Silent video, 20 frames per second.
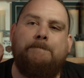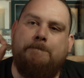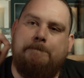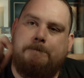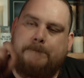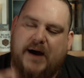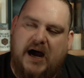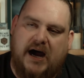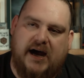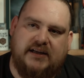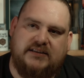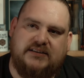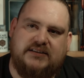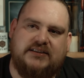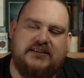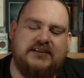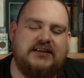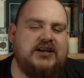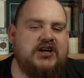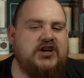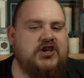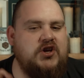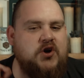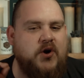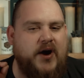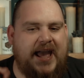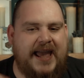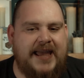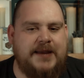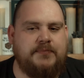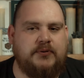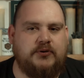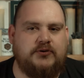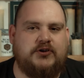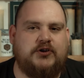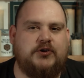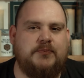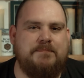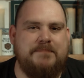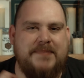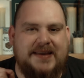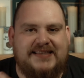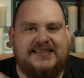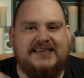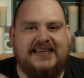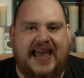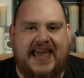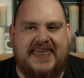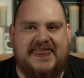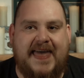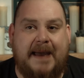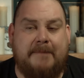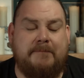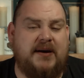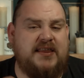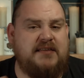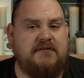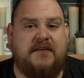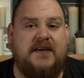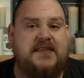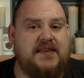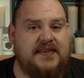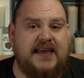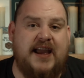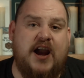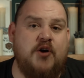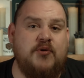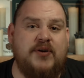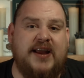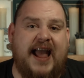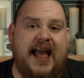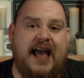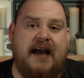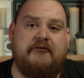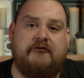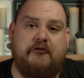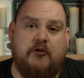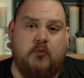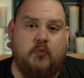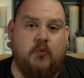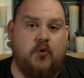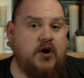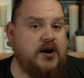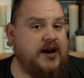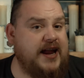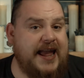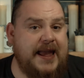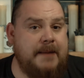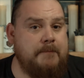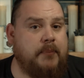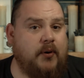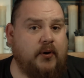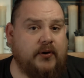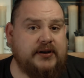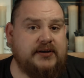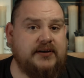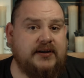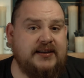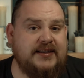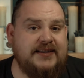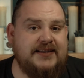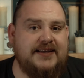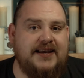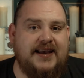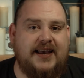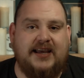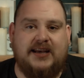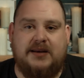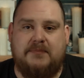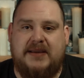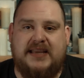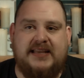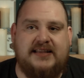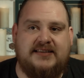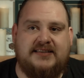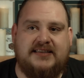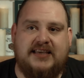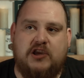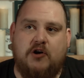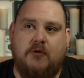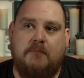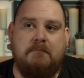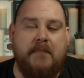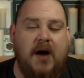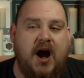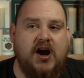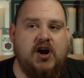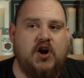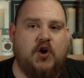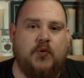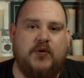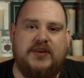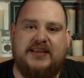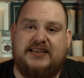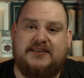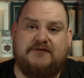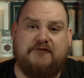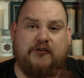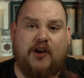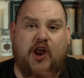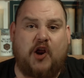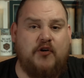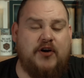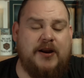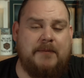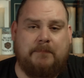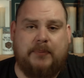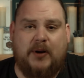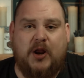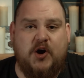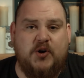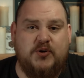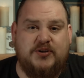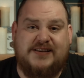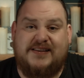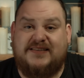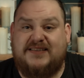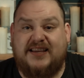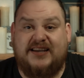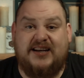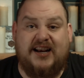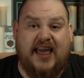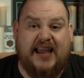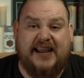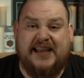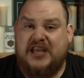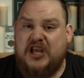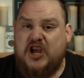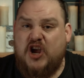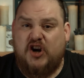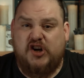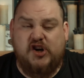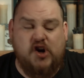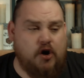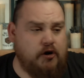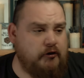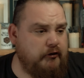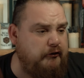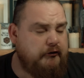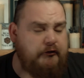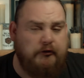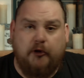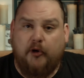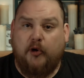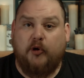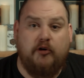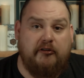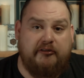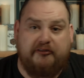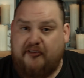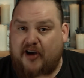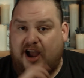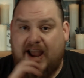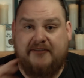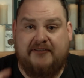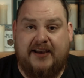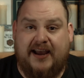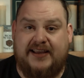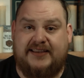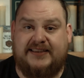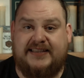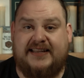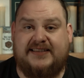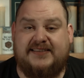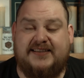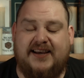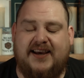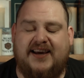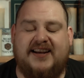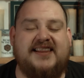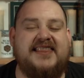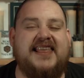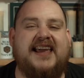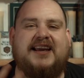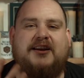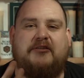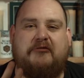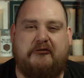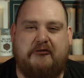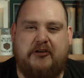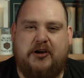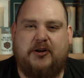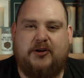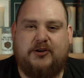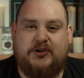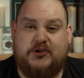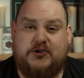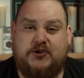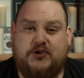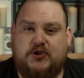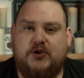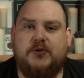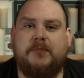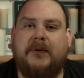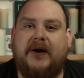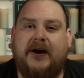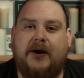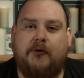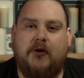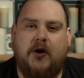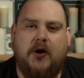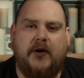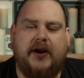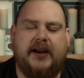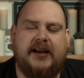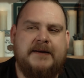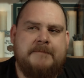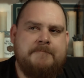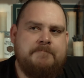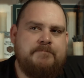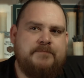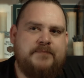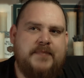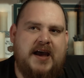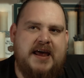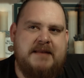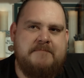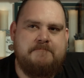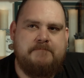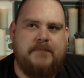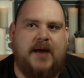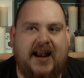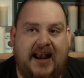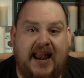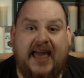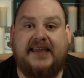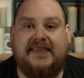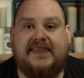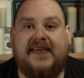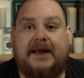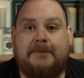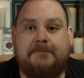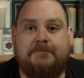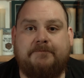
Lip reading: but you're able to mitigate that by the fact that they only have 1 hit point. And it means that your monk with his flurry of blows is going to knock 4 or 5 out in their turn, and they're going to feel super heroic. And I like that.